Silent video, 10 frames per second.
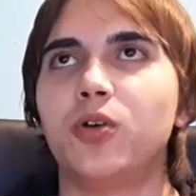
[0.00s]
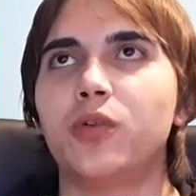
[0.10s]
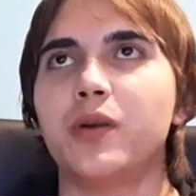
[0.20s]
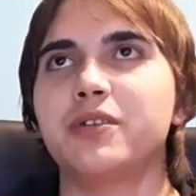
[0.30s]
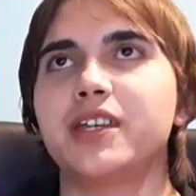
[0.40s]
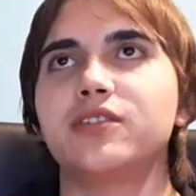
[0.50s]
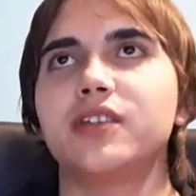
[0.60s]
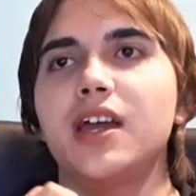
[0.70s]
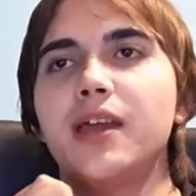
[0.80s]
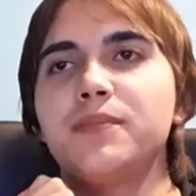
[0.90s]
more when we get to
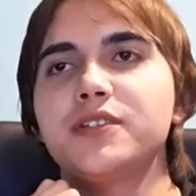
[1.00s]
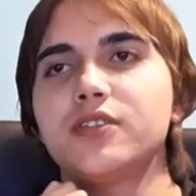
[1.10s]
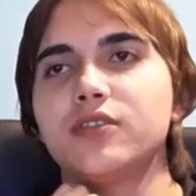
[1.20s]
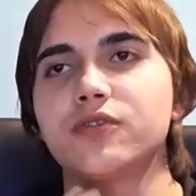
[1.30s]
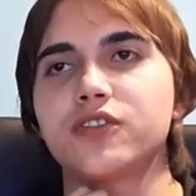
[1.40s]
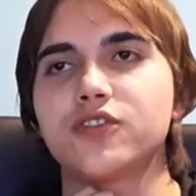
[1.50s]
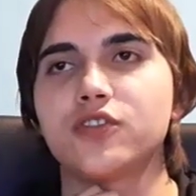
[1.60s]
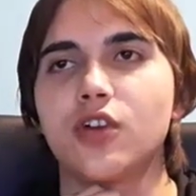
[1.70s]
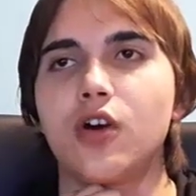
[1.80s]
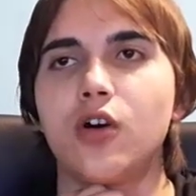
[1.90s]
that episode,
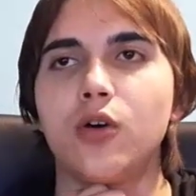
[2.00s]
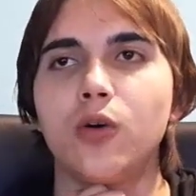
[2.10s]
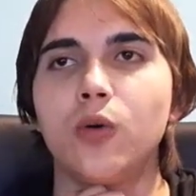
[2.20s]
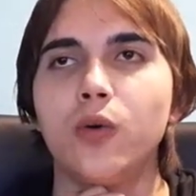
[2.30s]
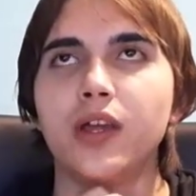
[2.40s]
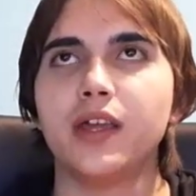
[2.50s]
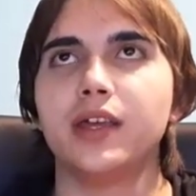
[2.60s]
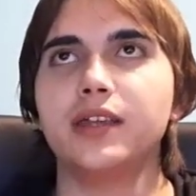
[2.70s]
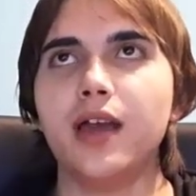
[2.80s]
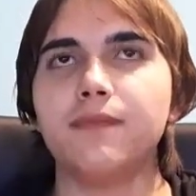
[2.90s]
so
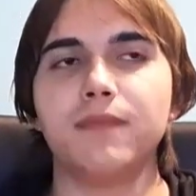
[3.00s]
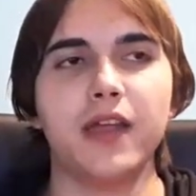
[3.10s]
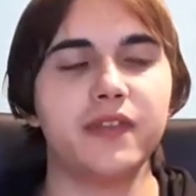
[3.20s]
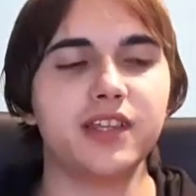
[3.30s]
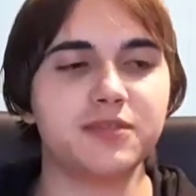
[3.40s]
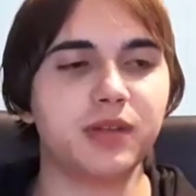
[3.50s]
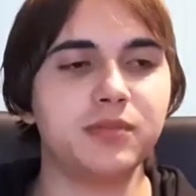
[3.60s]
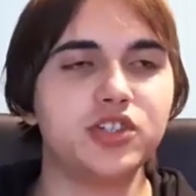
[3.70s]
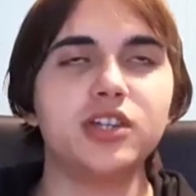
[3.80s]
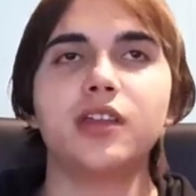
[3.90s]
yeah, I think that's pretty
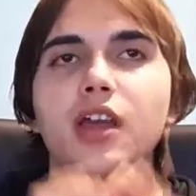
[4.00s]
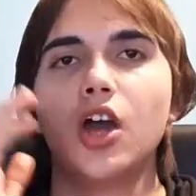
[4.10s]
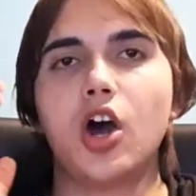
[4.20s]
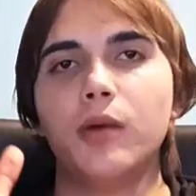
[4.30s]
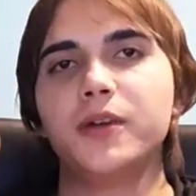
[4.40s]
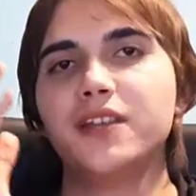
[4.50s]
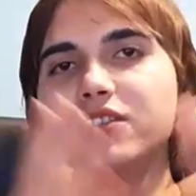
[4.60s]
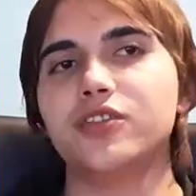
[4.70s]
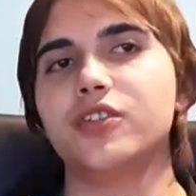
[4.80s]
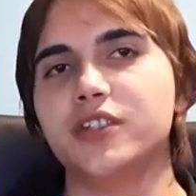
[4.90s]
much it. Hope you guys
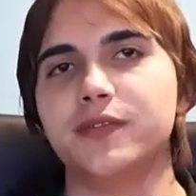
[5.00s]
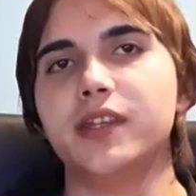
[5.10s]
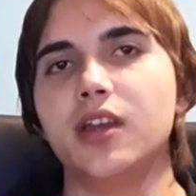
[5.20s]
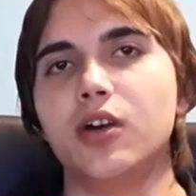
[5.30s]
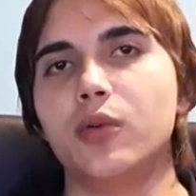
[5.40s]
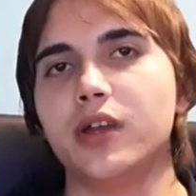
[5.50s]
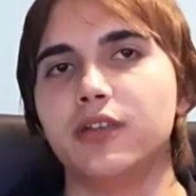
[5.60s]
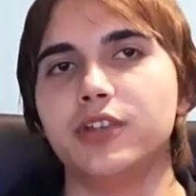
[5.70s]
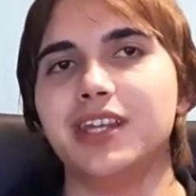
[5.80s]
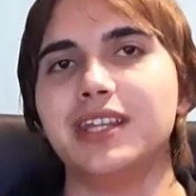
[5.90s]
enjoyed this video.
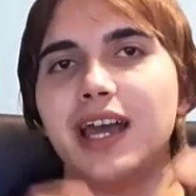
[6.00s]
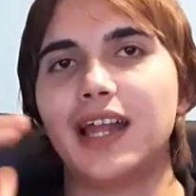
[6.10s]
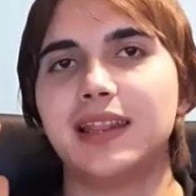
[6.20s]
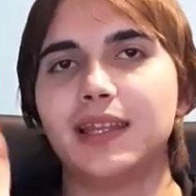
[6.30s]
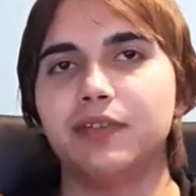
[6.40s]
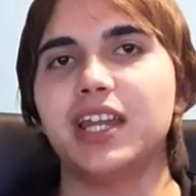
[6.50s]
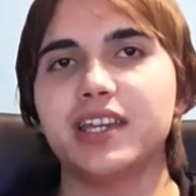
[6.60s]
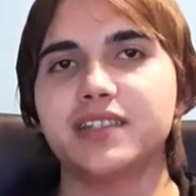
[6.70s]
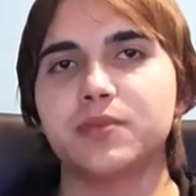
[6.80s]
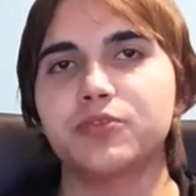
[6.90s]
If you did, leave a like
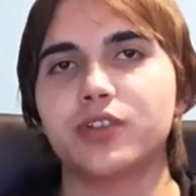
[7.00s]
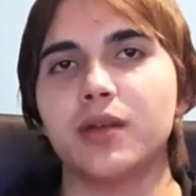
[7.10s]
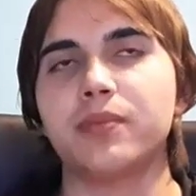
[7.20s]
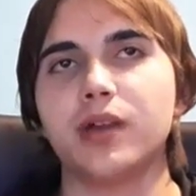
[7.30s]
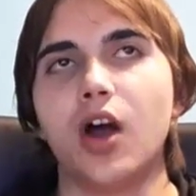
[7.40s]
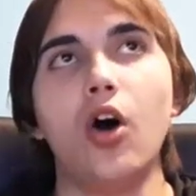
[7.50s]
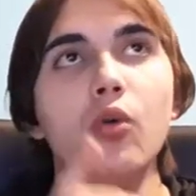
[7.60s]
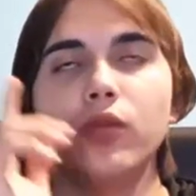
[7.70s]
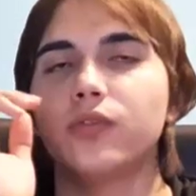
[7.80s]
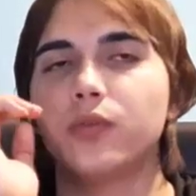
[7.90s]
and subscribe.
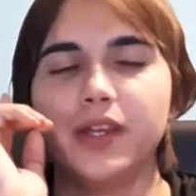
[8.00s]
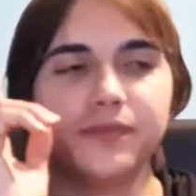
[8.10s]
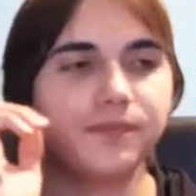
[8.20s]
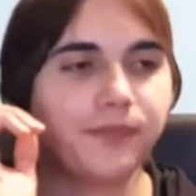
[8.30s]
Oh, wait.